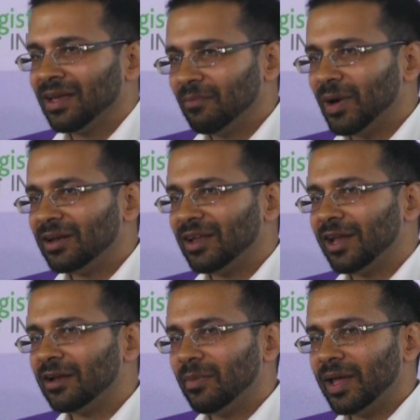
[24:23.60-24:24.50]
but
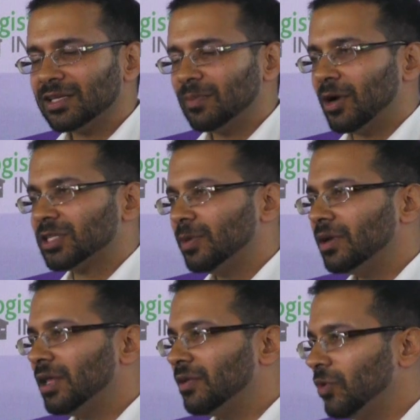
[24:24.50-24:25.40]
it remains as a
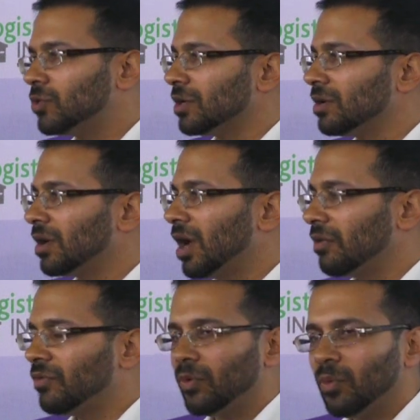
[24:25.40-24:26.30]
possibility in the future
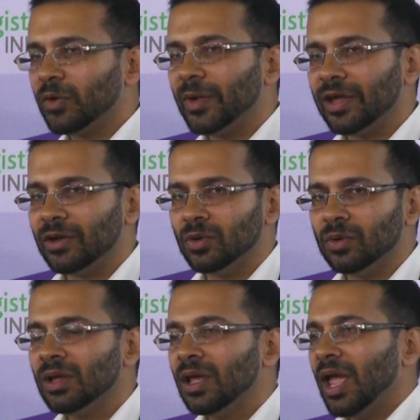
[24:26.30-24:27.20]
of what we can do.
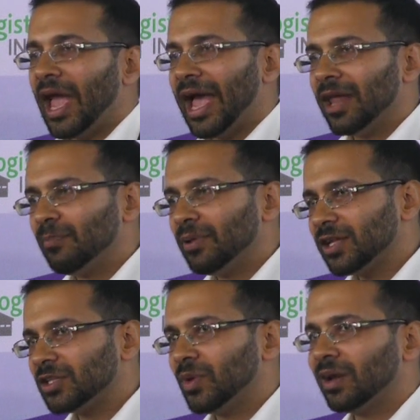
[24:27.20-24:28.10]
And
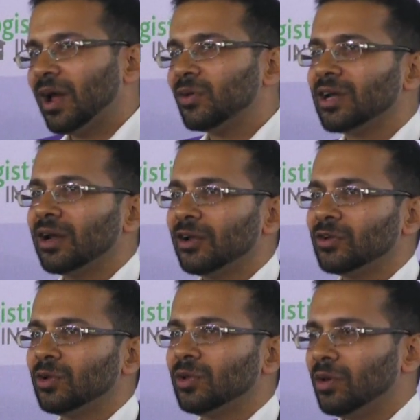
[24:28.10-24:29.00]
plus, we are now starting to
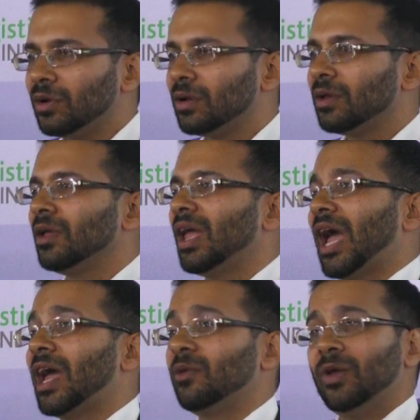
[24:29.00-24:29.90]
look,
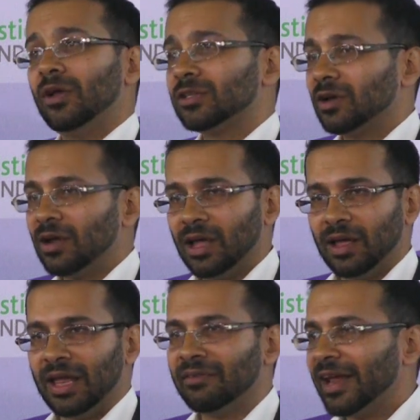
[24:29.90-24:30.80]
and we also are
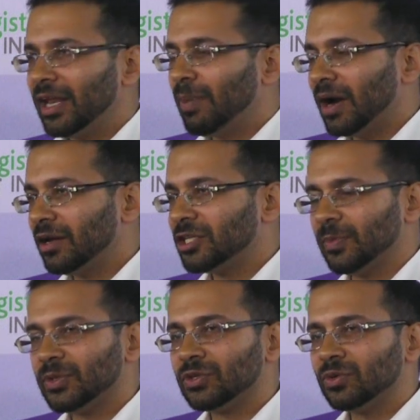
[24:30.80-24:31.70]
inviting
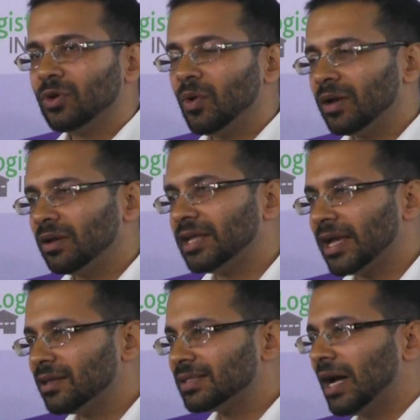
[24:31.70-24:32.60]
partnerships to go and take
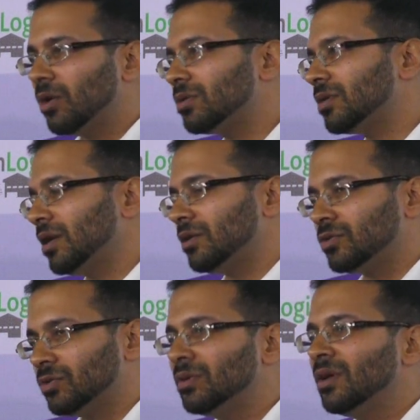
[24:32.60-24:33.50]
this out
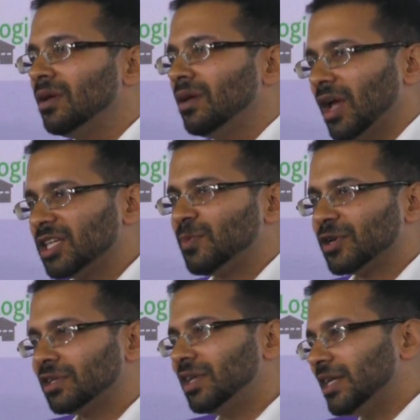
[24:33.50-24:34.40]
into
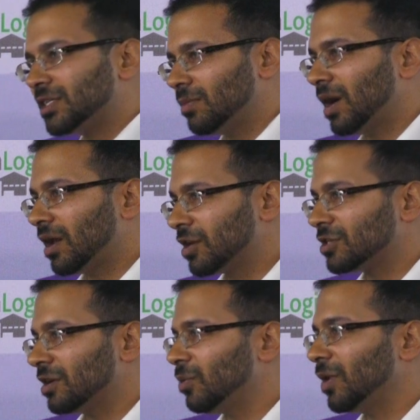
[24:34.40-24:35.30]
especially eastern
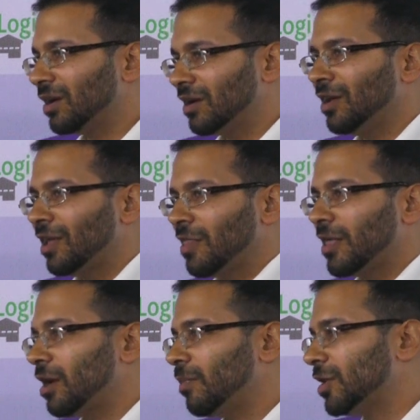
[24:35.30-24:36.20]
Maharashtra, where
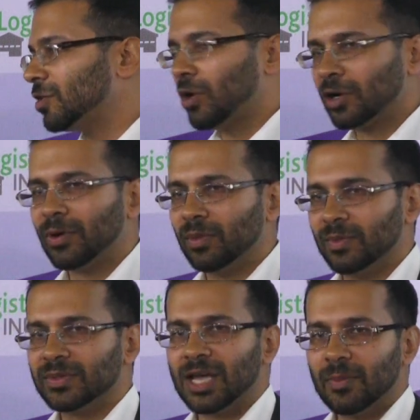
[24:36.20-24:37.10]
there are major water
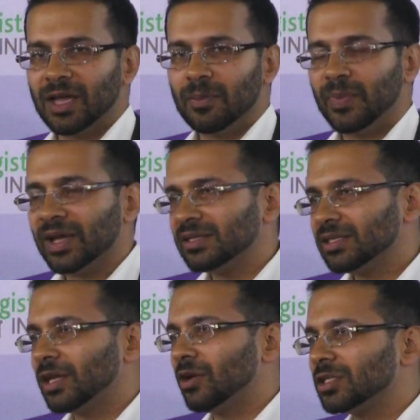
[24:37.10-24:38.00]
problems coming up, because this
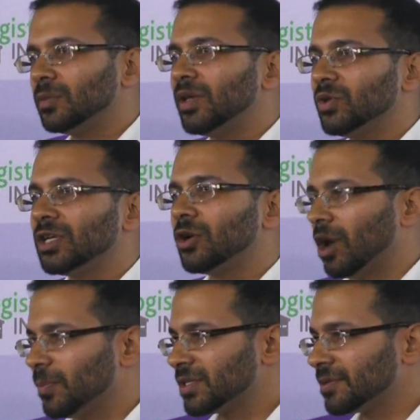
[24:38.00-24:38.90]
can also be used in
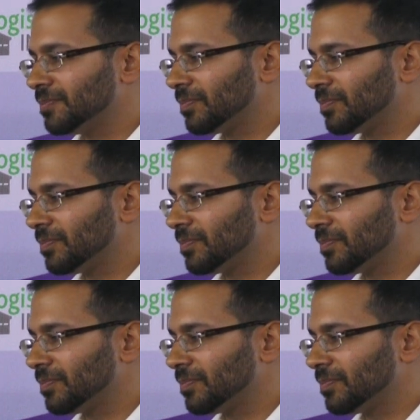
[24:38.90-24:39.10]
crops.